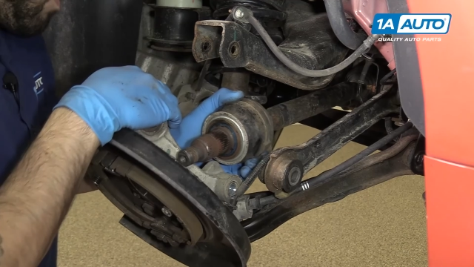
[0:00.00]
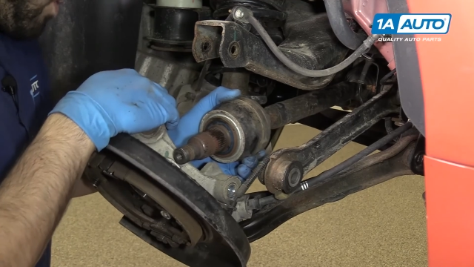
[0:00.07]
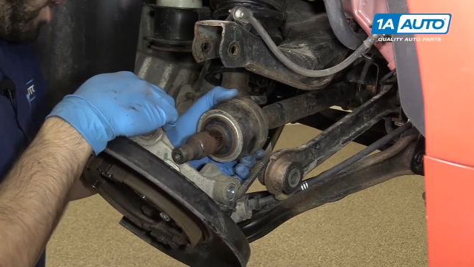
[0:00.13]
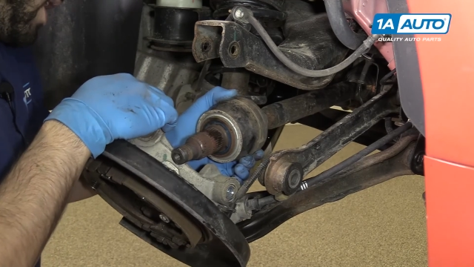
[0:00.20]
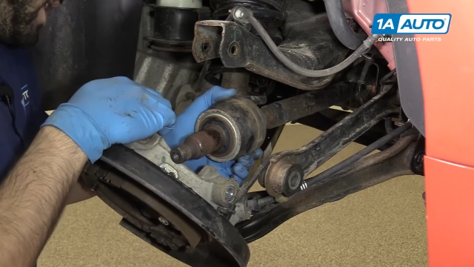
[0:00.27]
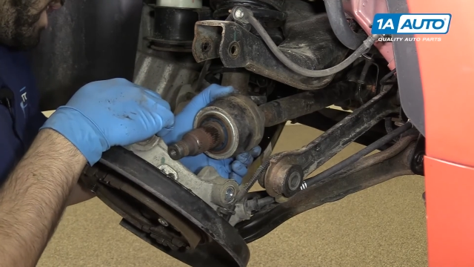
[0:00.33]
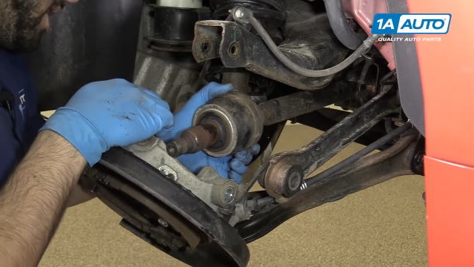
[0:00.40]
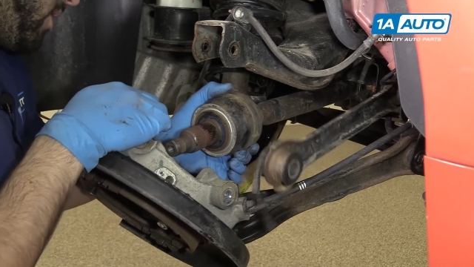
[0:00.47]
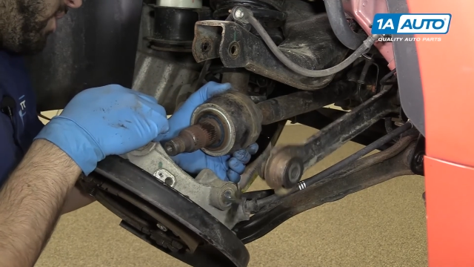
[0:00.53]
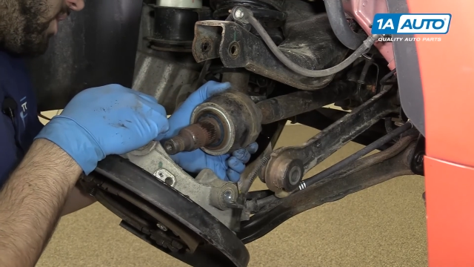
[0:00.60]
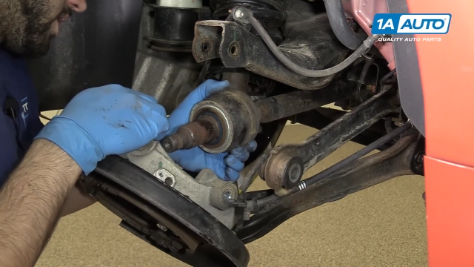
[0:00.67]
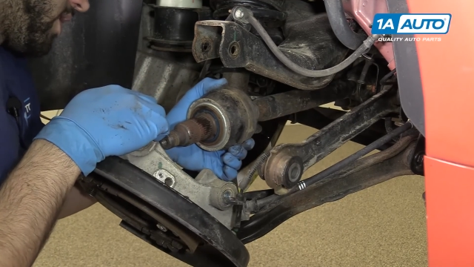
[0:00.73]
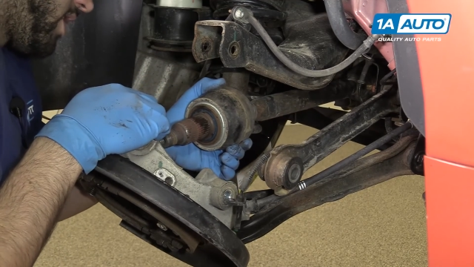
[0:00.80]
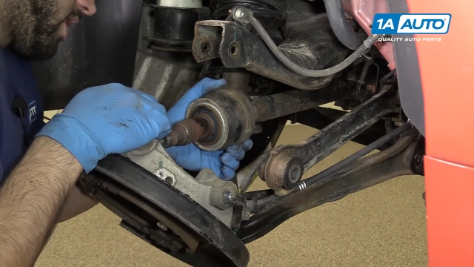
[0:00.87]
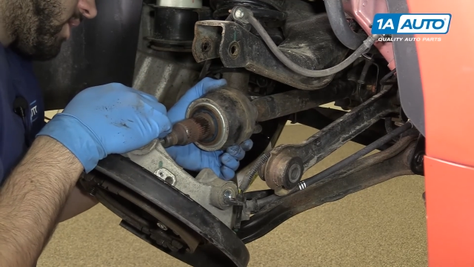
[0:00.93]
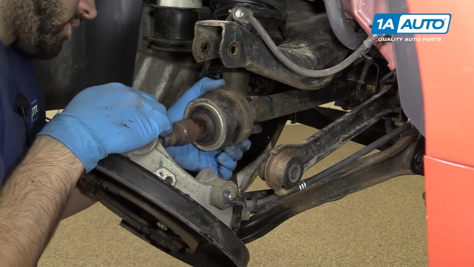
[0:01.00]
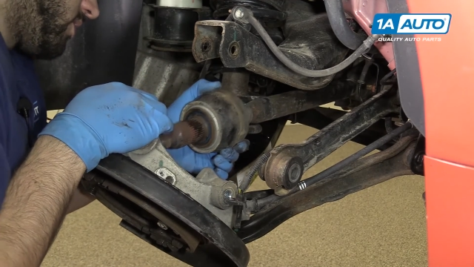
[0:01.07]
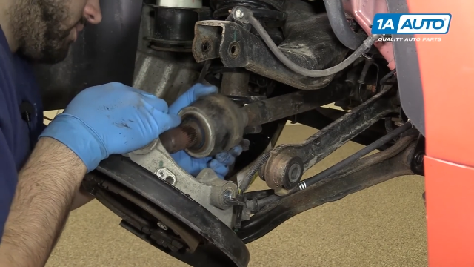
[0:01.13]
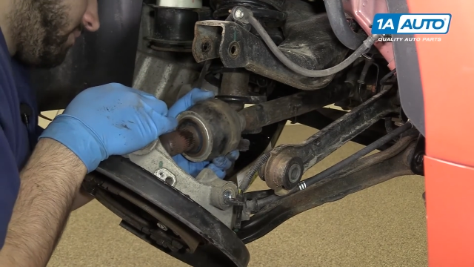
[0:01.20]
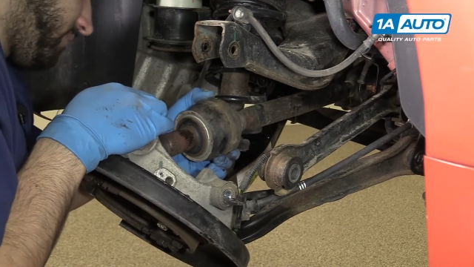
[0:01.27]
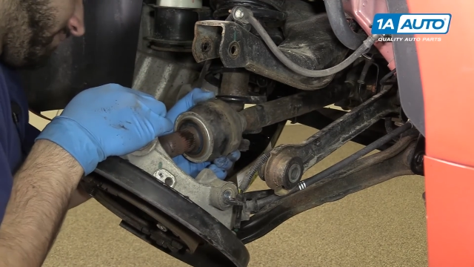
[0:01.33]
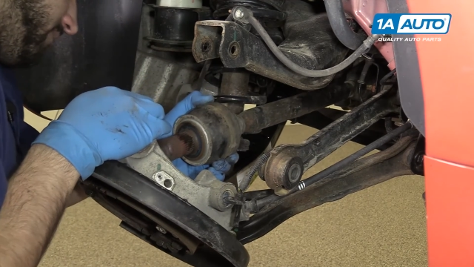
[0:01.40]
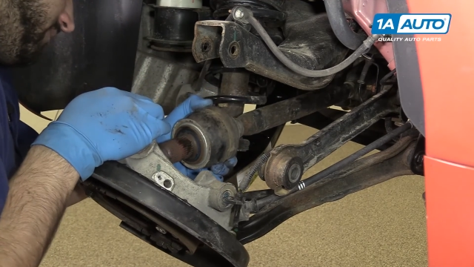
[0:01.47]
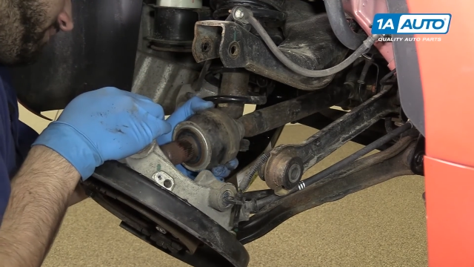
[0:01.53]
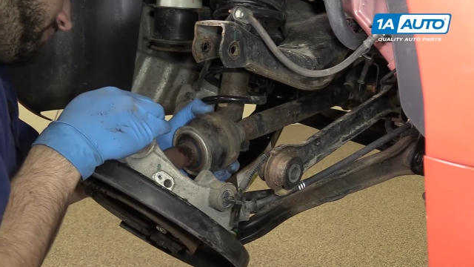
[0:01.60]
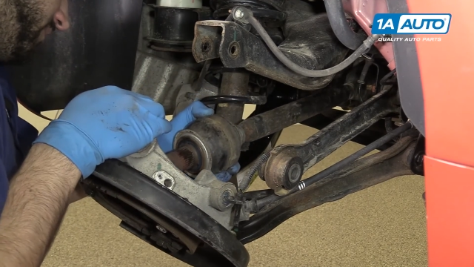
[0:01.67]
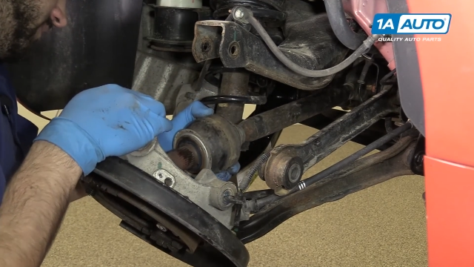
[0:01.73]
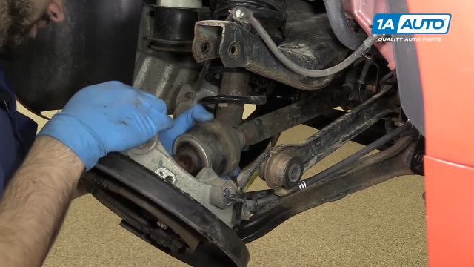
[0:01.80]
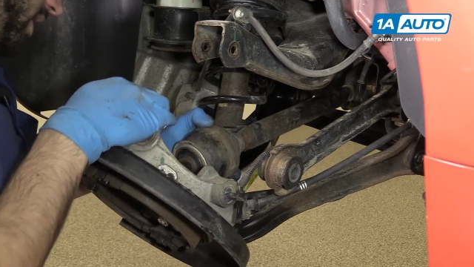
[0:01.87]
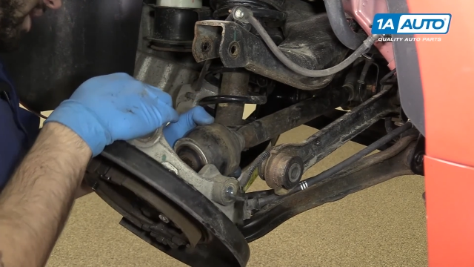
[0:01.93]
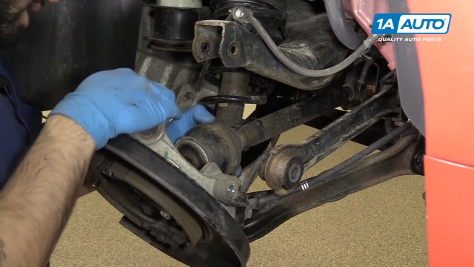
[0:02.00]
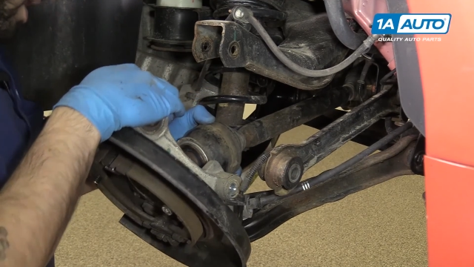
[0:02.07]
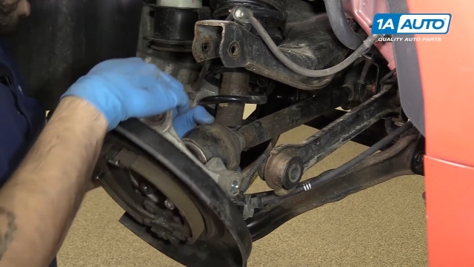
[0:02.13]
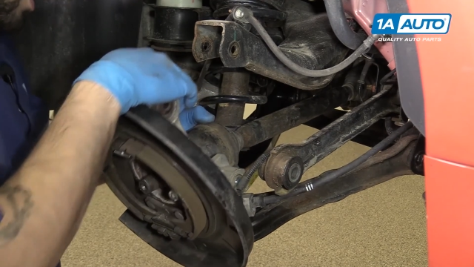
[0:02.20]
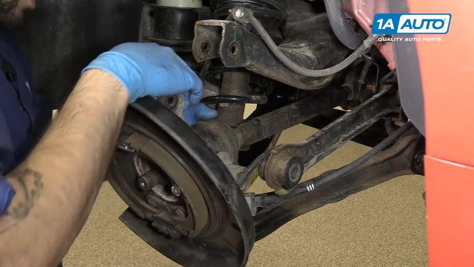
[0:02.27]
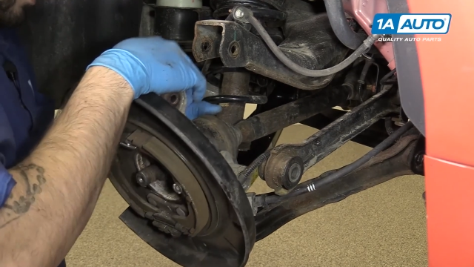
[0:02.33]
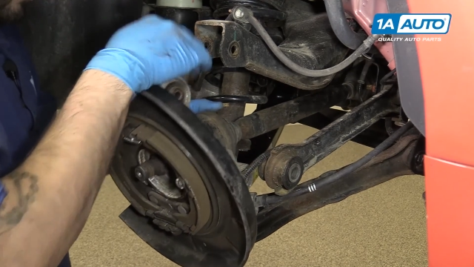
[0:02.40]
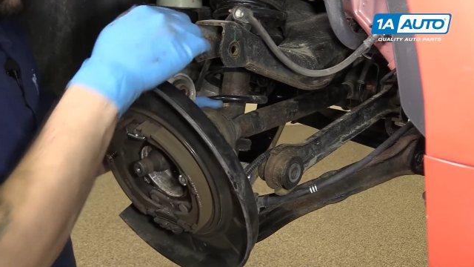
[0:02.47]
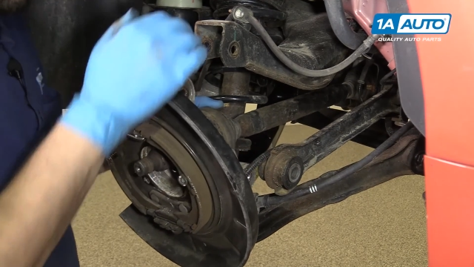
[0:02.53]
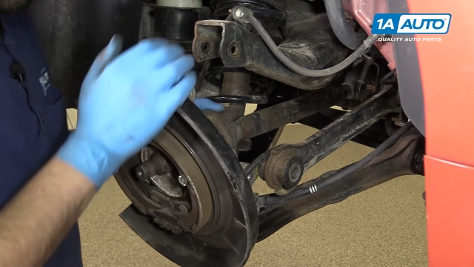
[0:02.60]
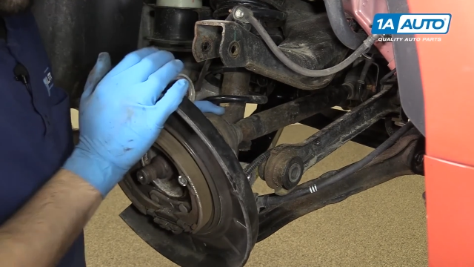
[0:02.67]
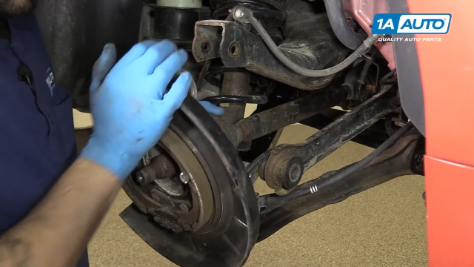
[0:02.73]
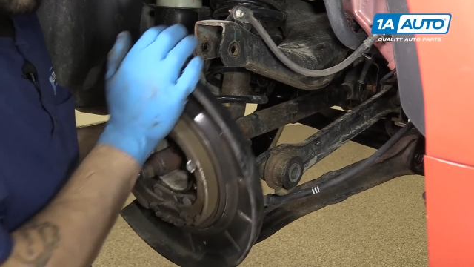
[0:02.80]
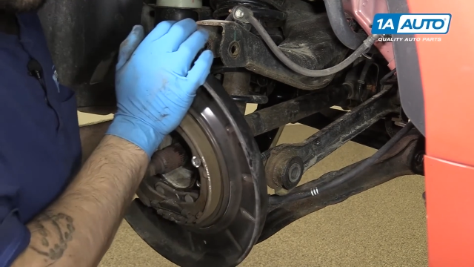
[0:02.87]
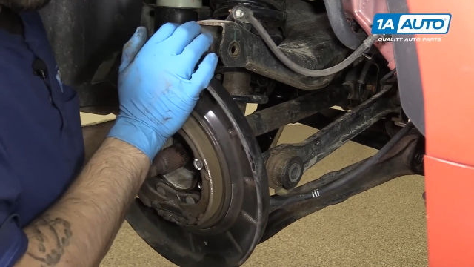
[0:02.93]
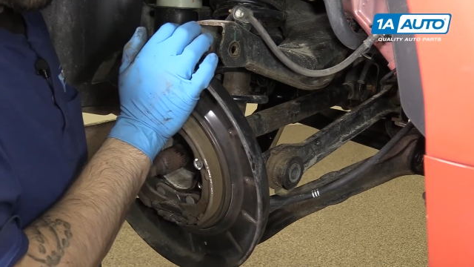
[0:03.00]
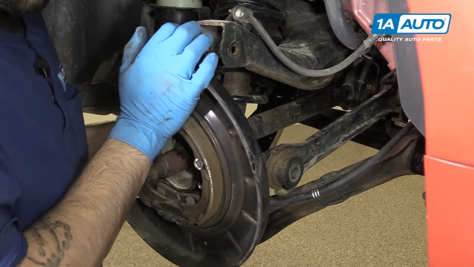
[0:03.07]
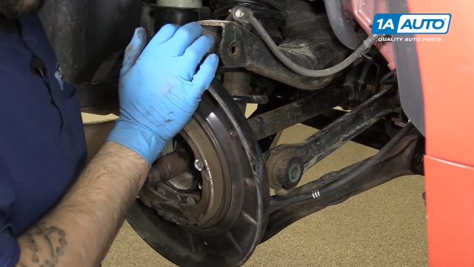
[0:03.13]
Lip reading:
[unreadable: no face in view]